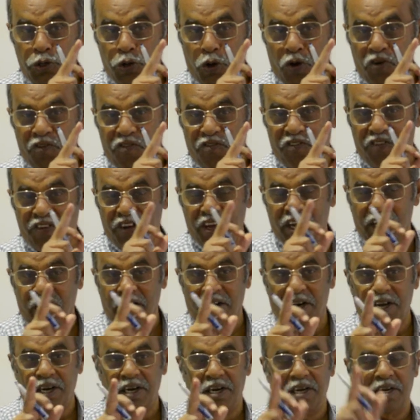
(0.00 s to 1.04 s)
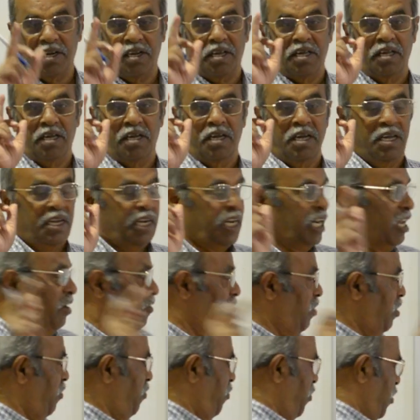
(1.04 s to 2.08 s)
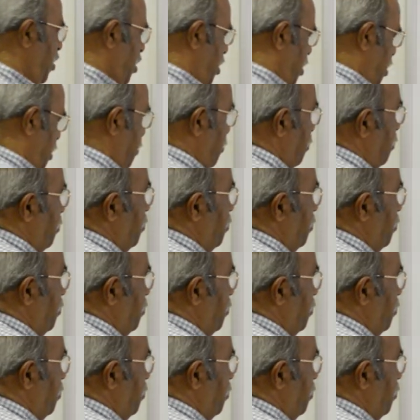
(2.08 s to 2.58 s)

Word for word: don't fear. Never fear.